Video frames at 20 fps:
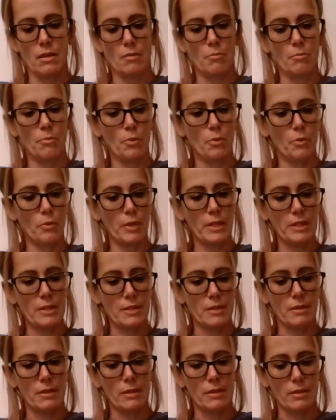
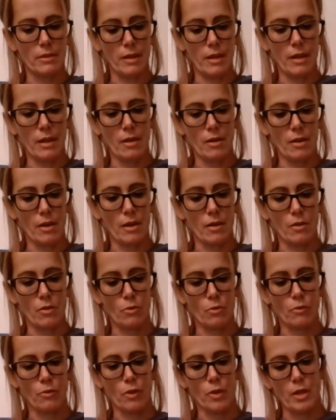pointed little area
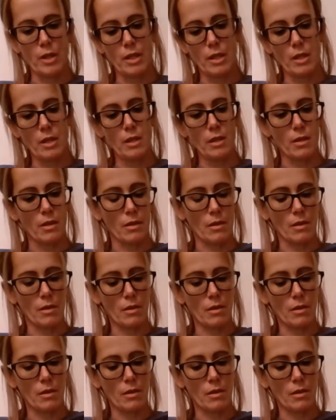over here.